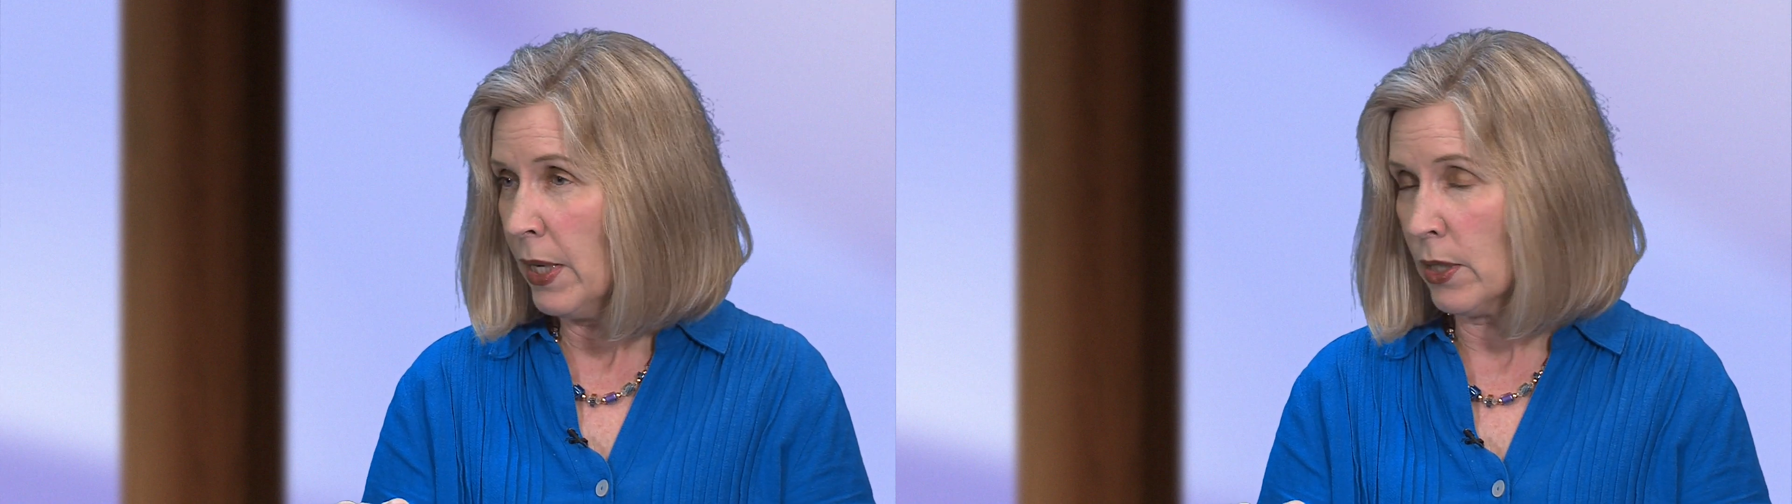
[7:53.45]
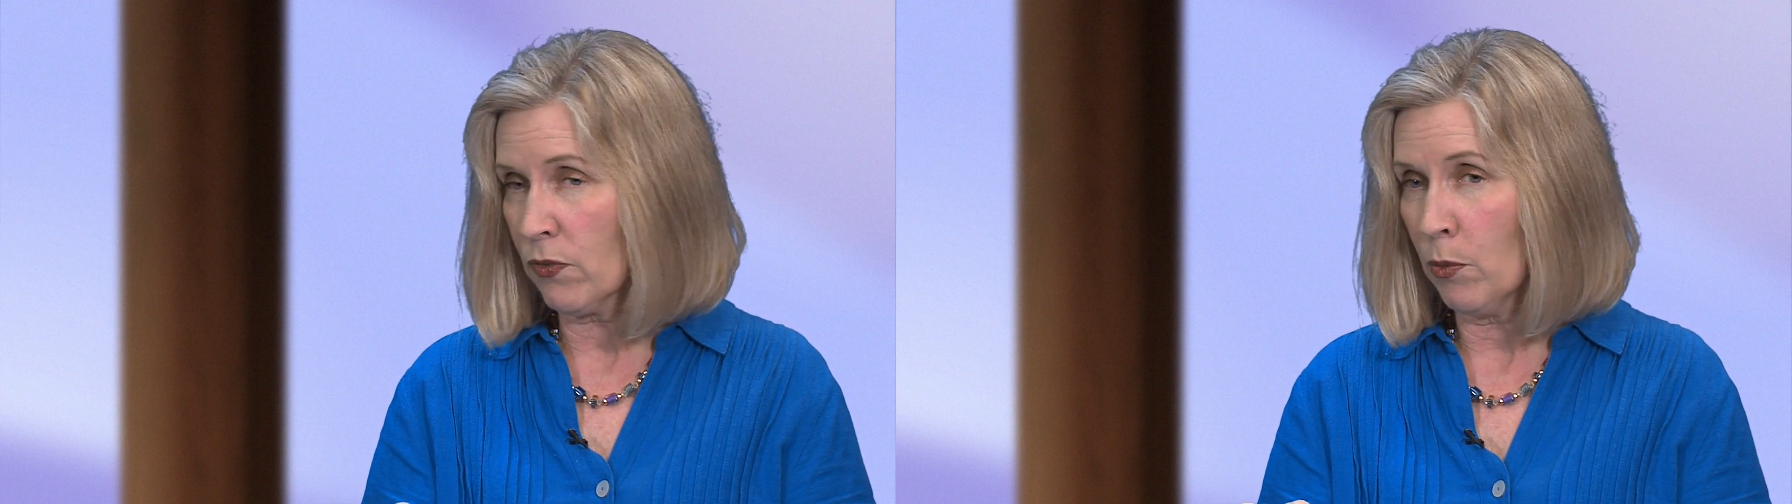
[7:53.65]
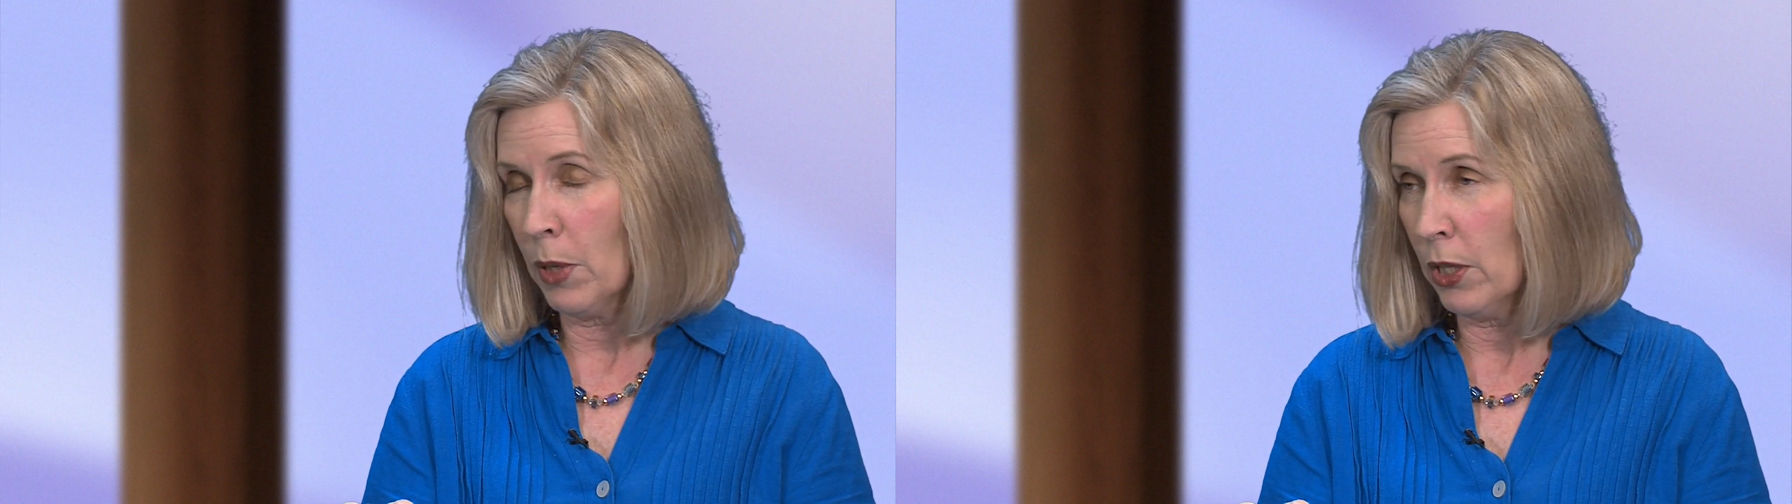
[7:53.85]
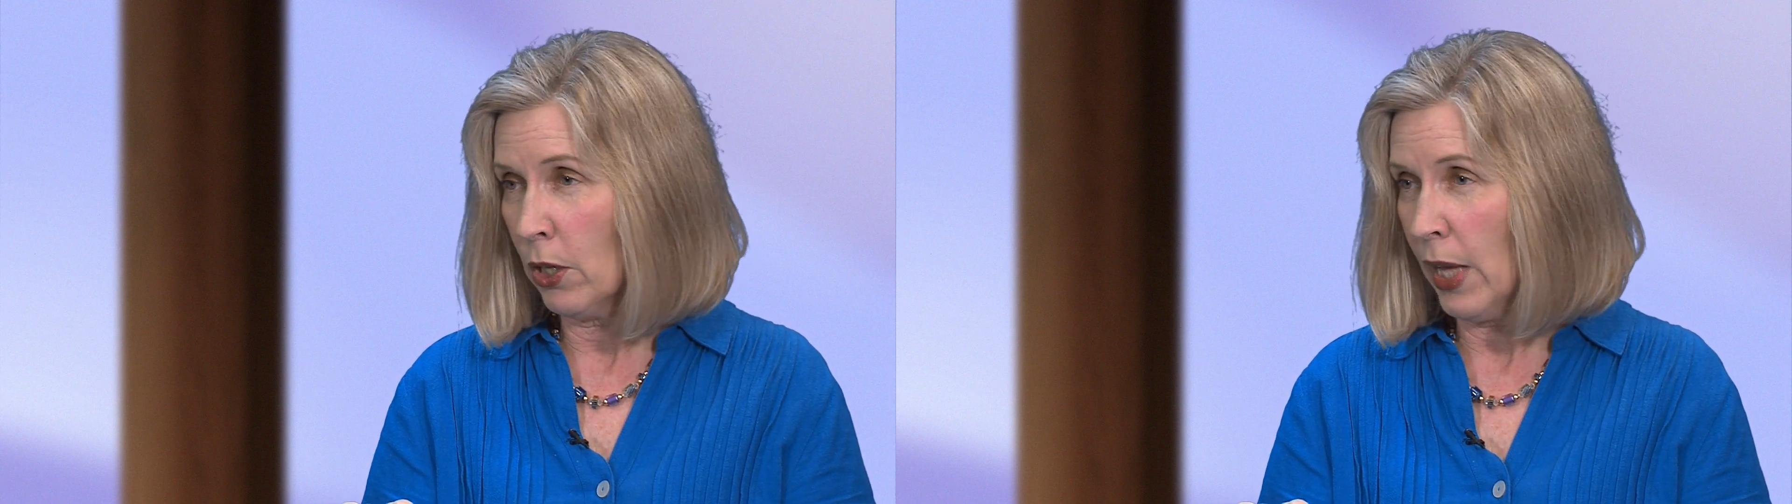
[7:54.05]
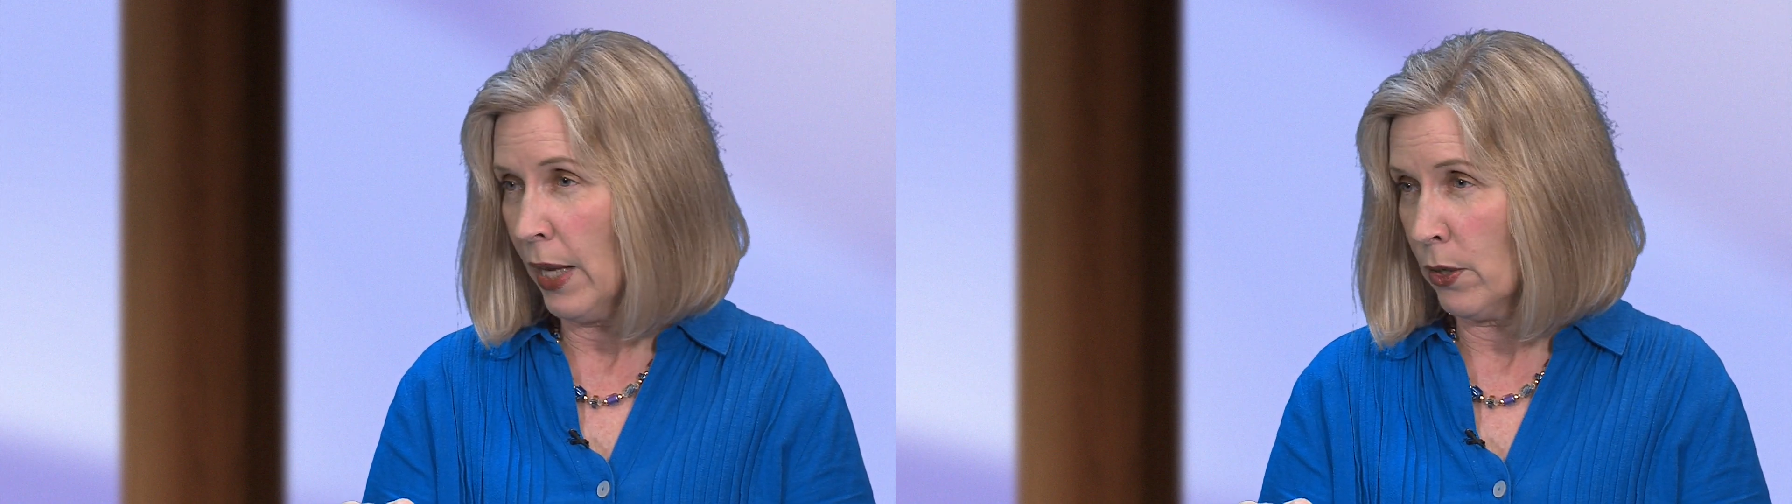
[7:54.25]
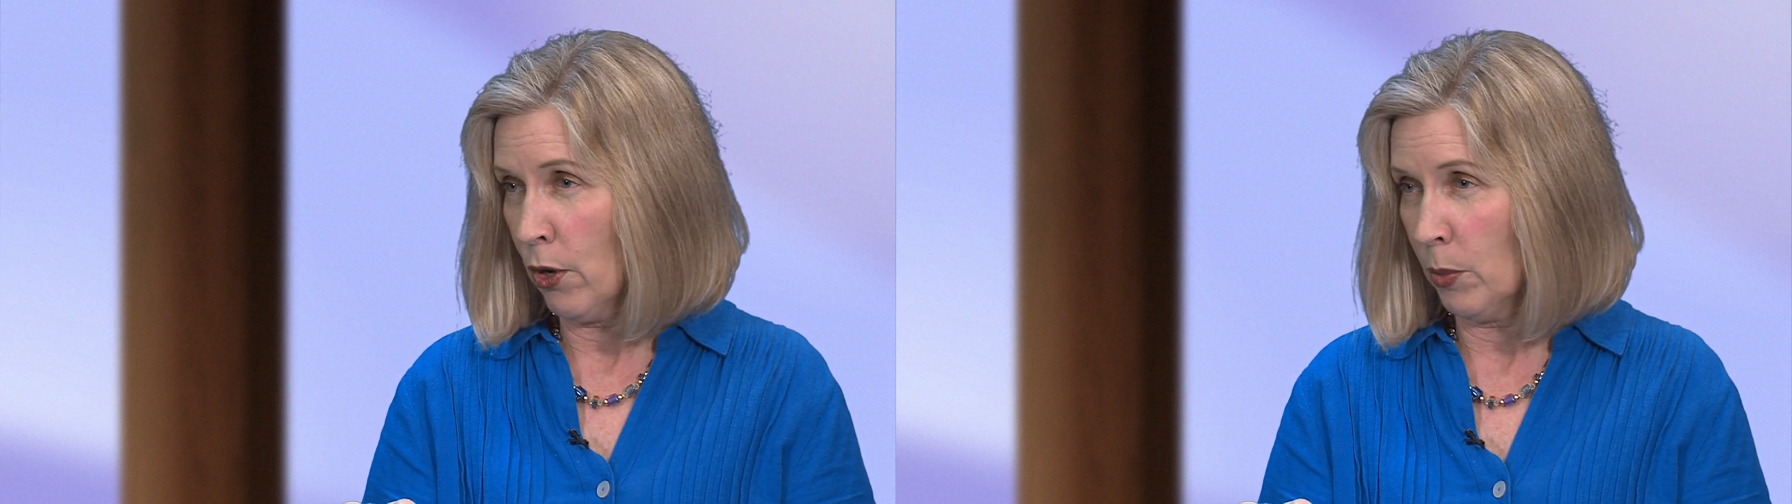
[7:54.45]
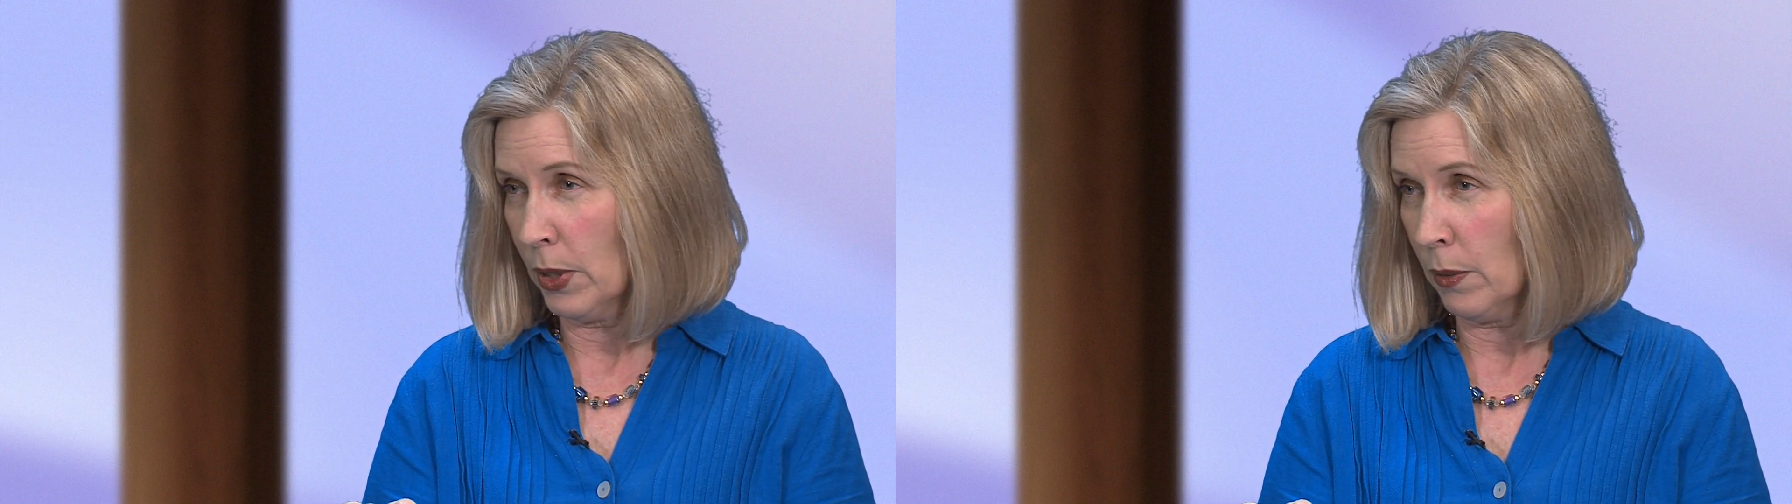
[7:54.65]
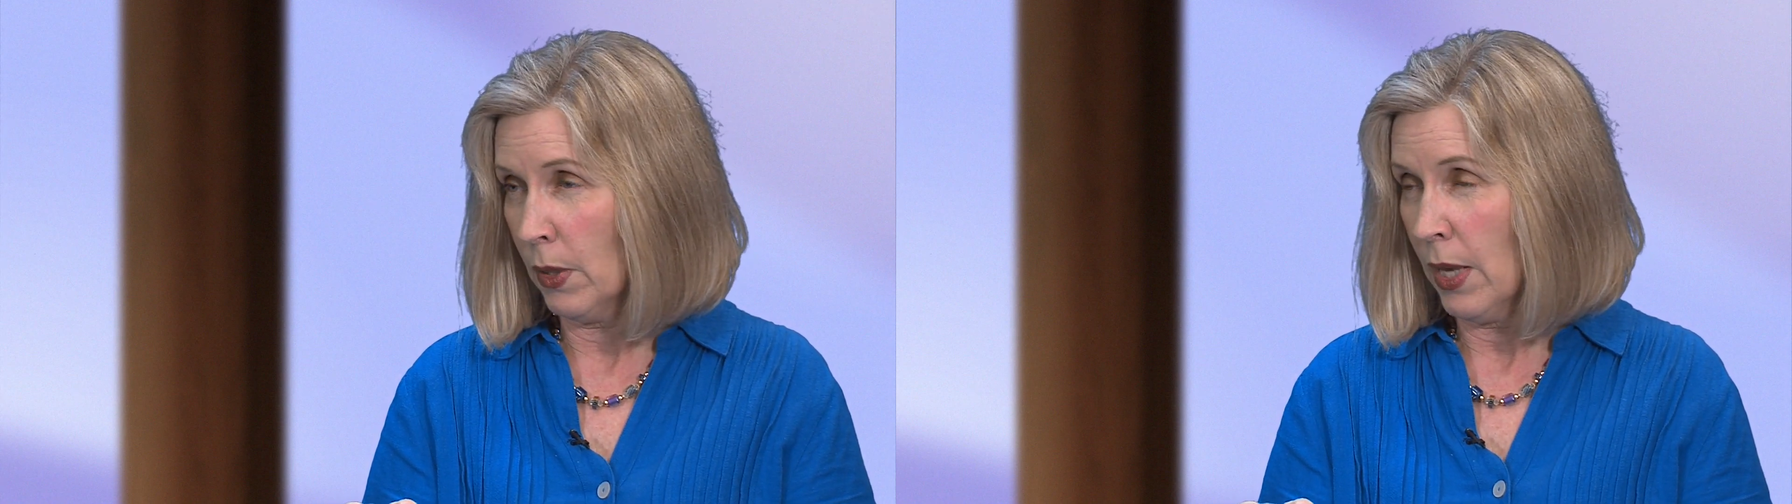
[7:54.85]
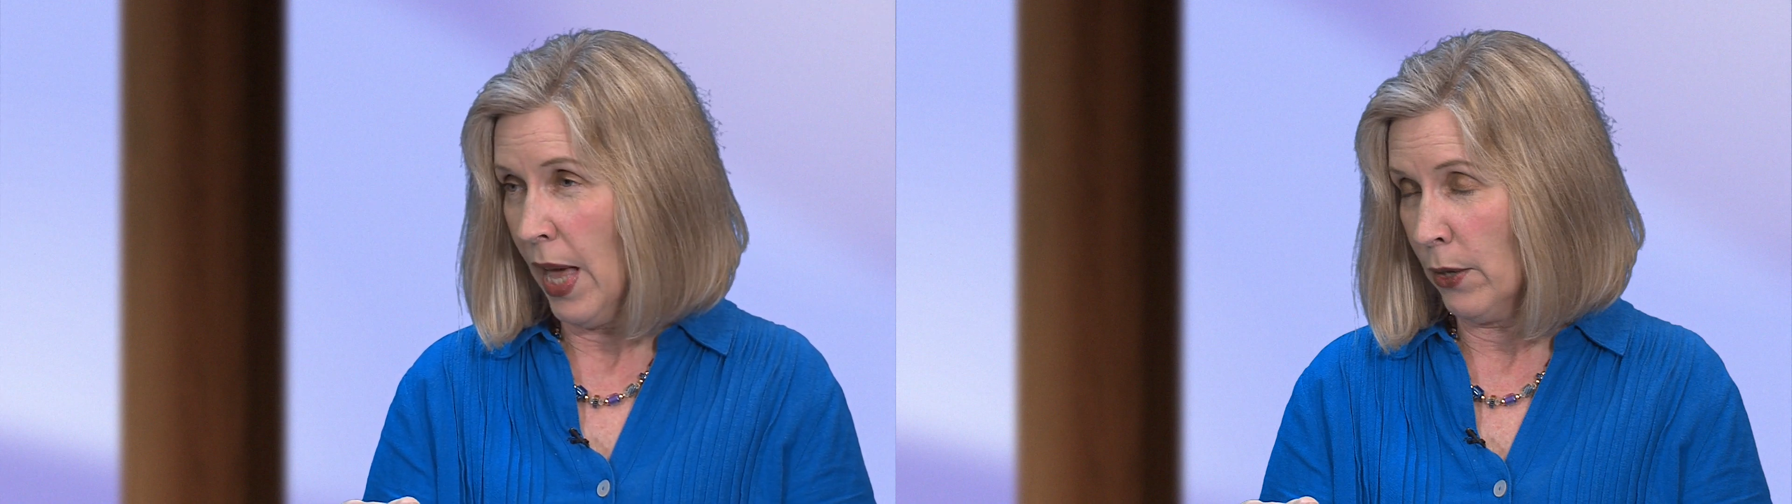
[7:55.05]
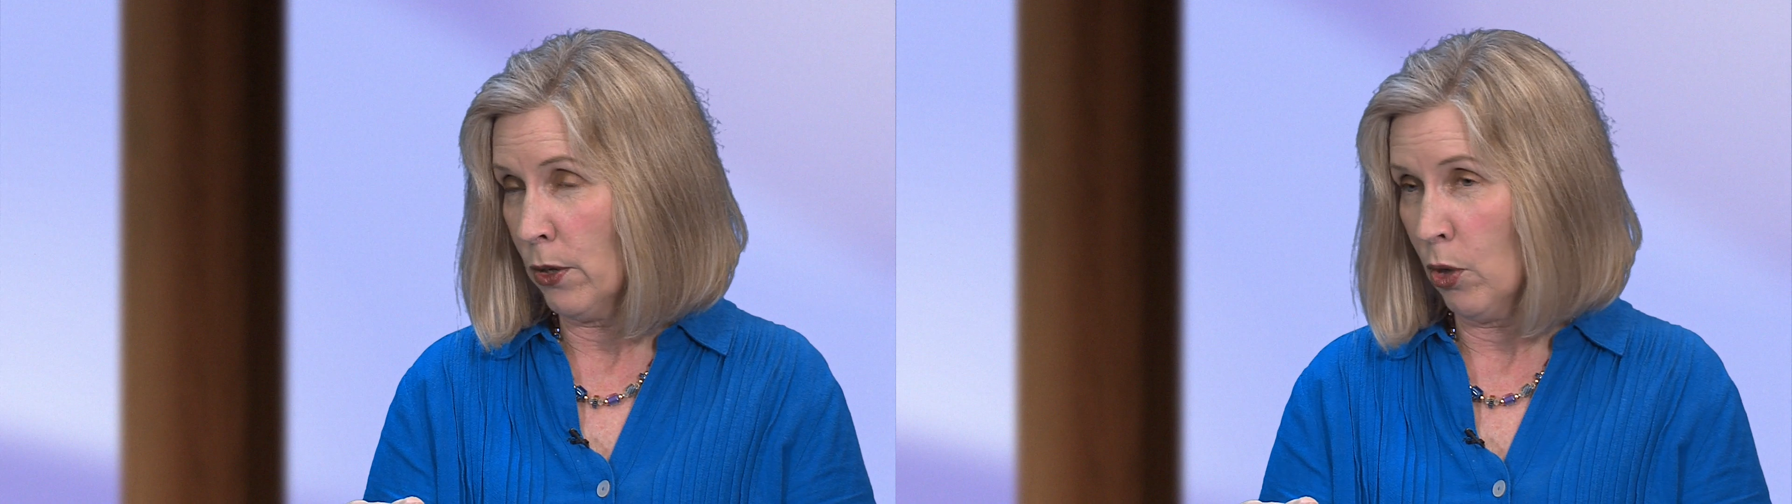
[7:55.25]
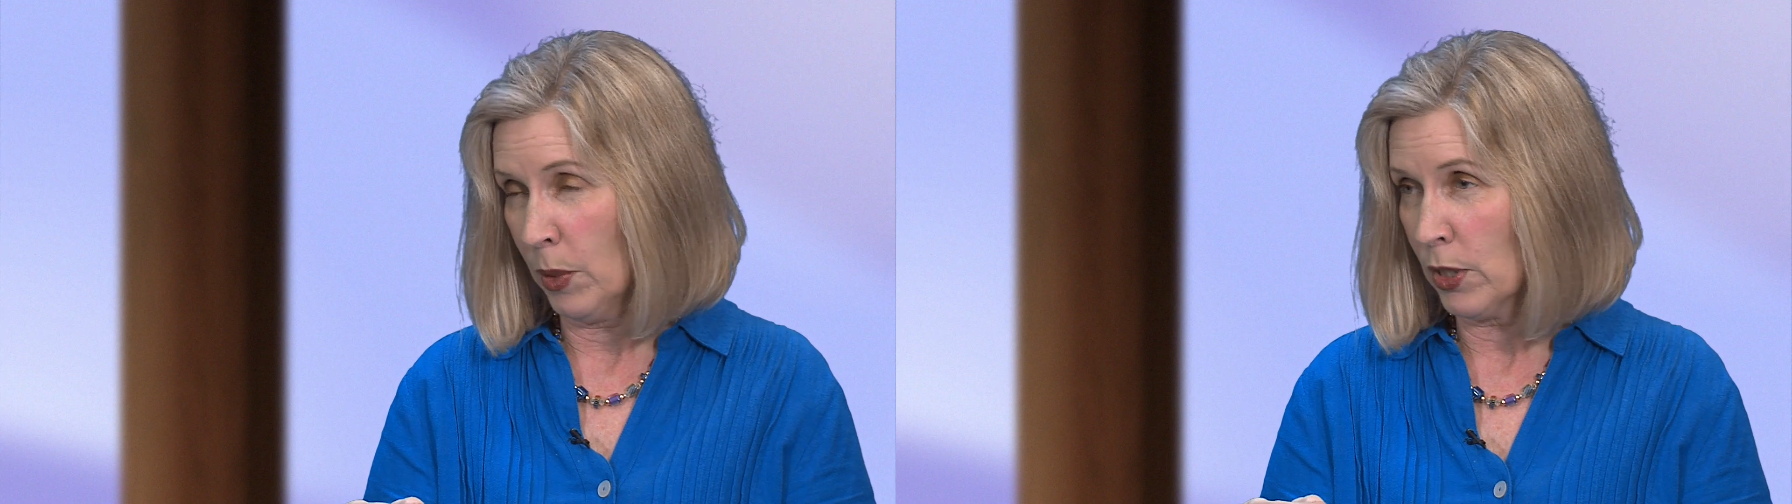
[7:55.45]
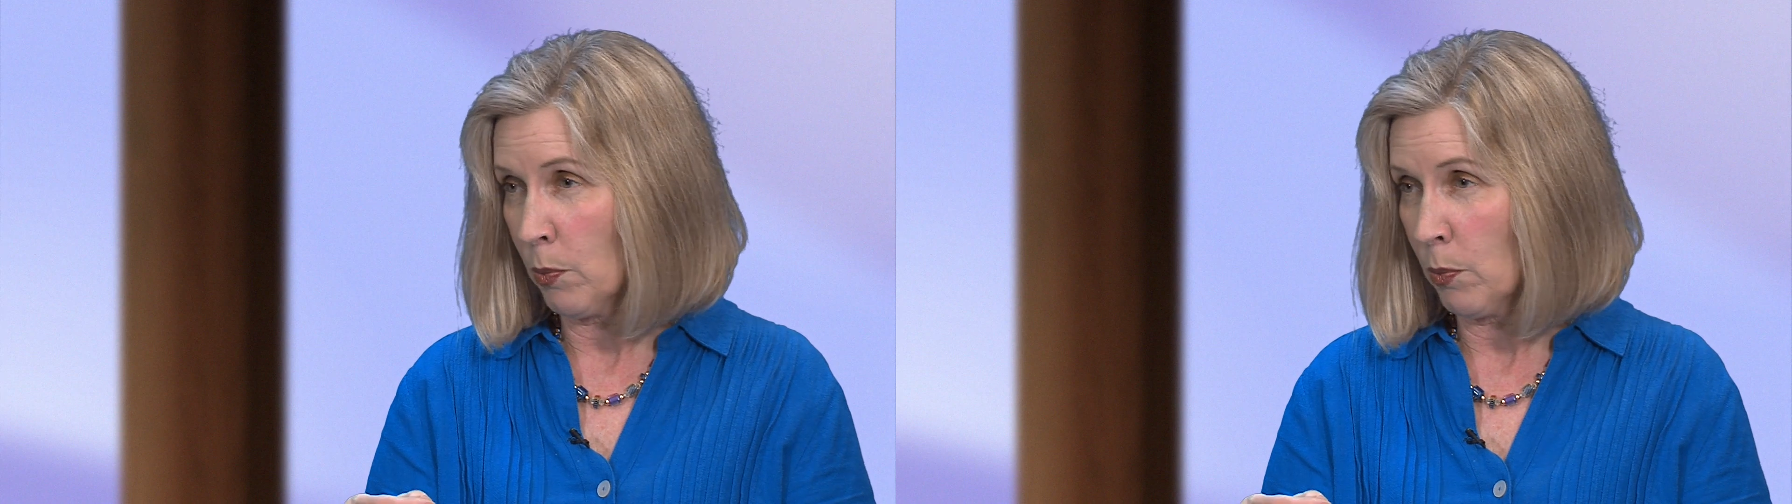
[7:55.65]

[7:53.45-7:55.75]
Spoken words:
it's familial adenomatous